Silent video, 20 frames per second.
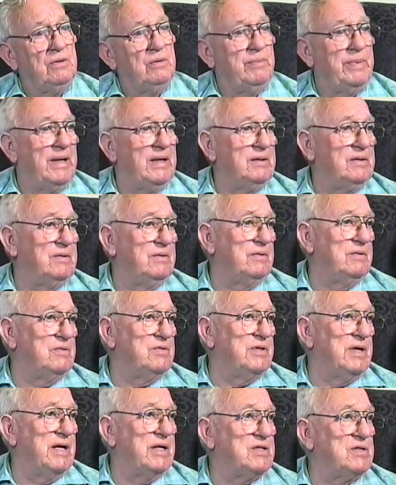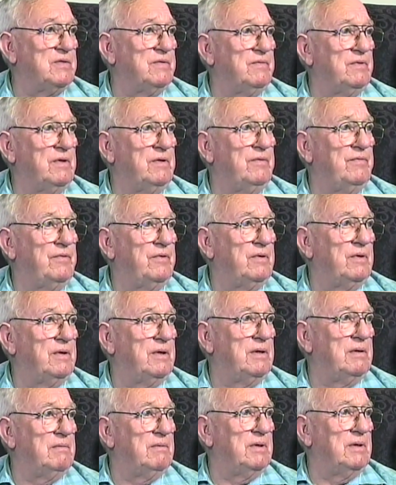back to Jacksonville for
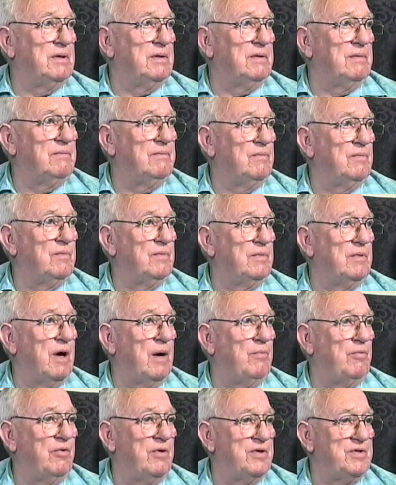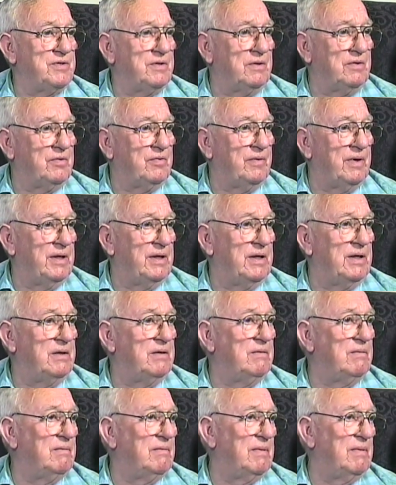uh, operational training.